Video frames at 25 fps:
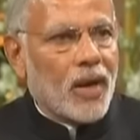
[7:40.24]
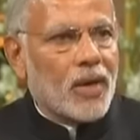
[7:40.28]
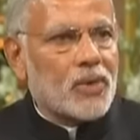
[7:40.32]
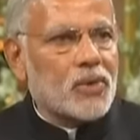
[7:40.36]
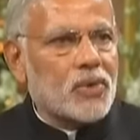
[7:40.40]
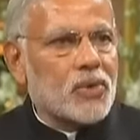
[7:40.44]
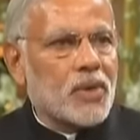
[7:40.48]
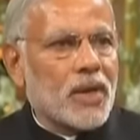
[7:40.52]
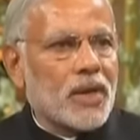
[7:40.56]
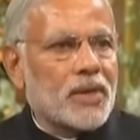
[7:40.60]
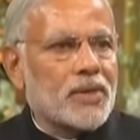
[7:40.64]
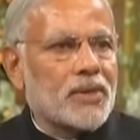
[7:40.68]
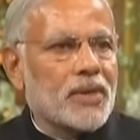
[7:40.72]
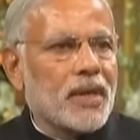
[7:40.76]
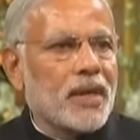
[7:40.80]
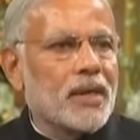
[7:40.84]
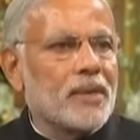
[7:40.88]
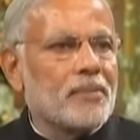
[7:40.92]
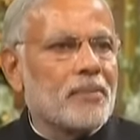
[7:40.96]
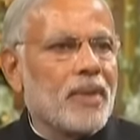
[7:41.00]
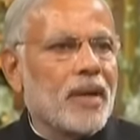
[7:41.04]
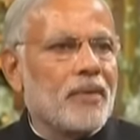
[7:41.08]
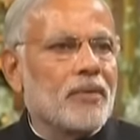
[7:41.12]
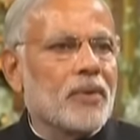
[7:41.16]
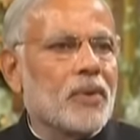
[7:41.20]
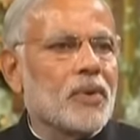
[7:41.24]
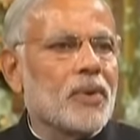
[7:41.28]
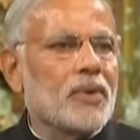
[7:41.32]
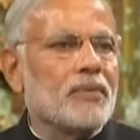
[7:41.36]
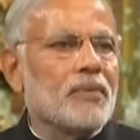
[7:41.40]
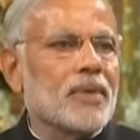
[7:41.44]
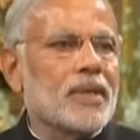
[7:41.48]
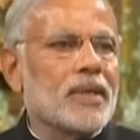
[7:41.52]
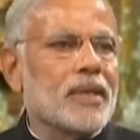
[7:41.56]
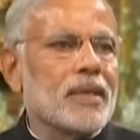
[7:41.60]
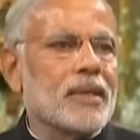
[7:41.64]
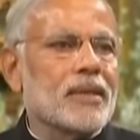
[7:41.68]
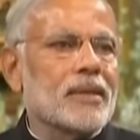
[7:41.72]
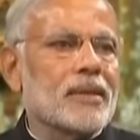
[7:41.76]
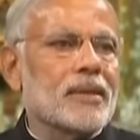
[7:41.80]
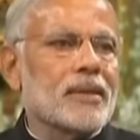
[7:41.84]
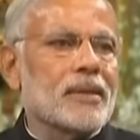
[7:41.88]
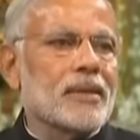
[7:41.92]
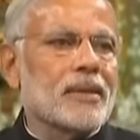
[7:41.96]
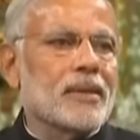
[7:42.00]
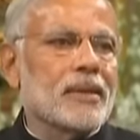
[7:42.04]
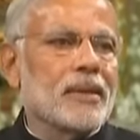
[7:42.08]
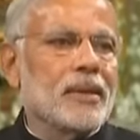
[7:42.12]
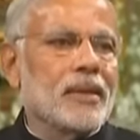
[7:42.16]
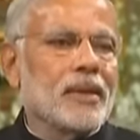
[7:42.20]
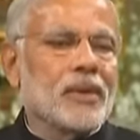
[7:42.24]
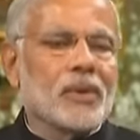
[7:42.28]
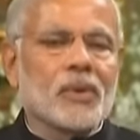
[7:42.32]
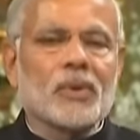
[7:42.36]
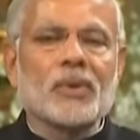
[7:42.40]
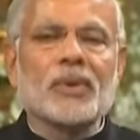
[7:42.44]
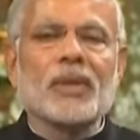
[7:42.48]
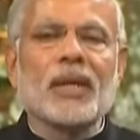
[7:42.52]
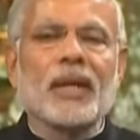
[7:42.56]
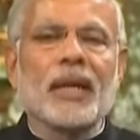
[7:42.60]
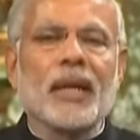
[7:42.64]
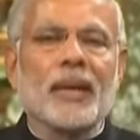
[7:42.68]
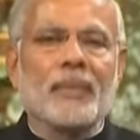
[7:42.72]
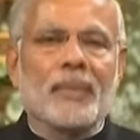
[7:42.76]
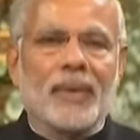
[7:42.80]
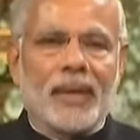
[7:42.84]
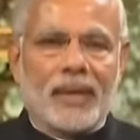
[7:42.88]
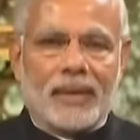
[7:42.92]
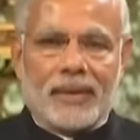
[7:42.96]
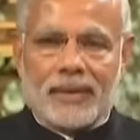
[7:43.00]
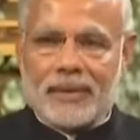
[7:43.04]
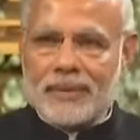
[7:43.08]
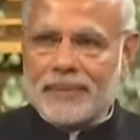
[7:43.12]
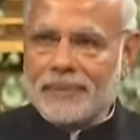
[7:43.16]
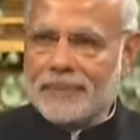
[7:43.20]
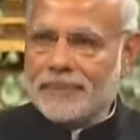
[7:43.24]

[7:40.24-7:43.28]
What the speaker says: also extend my good wishes to the Labour.